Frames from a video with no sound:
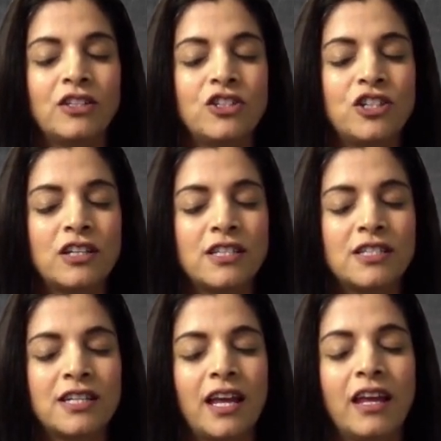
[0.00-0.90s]
And
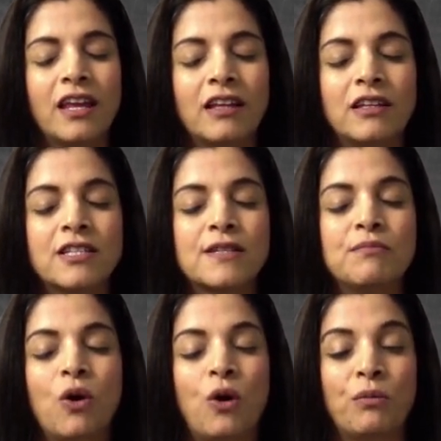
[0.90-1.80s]
just taking
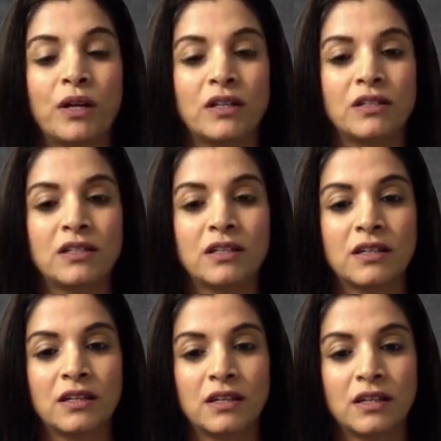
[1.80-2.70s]
this
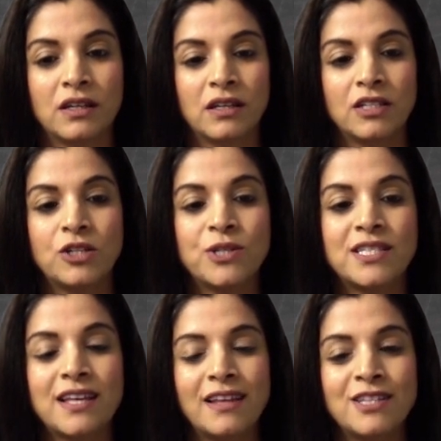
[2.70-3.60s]
moment
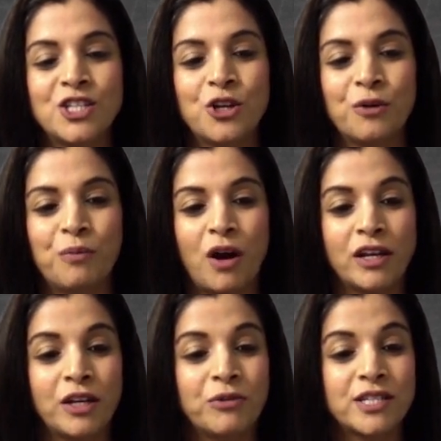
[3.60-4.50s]
to sense your
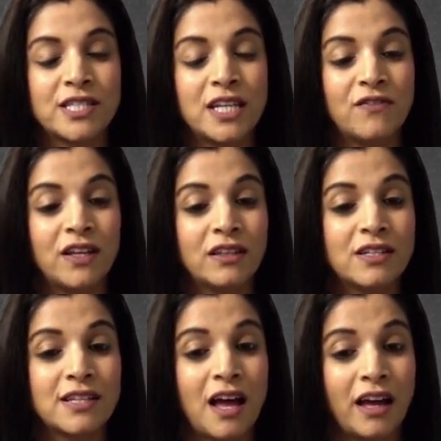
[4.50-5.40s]
body
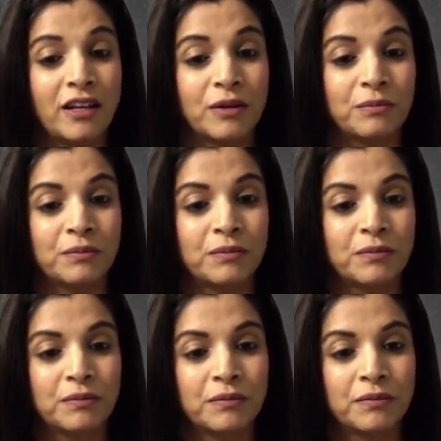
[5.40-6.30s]
receiving this item.